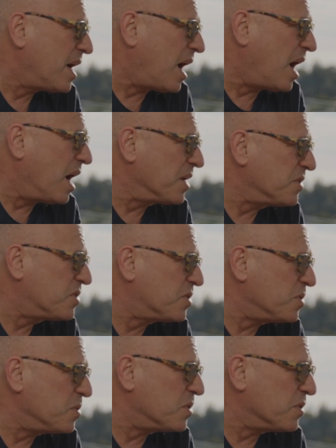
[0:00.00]

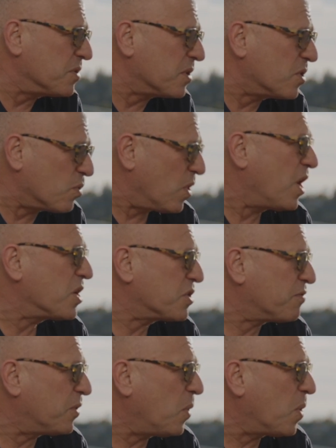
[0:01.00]
onto the garage
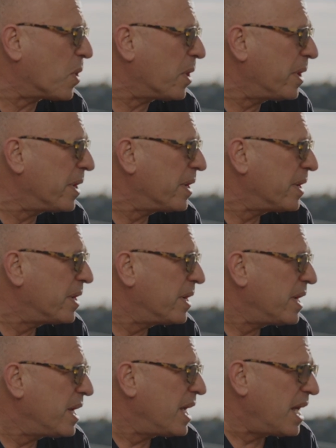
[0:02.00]
floor,
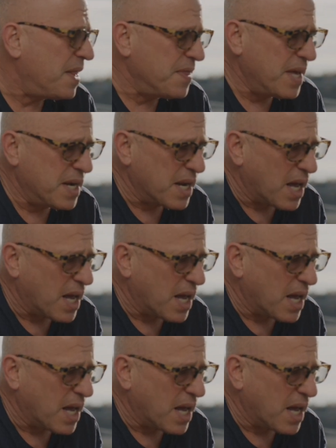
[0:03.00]
and then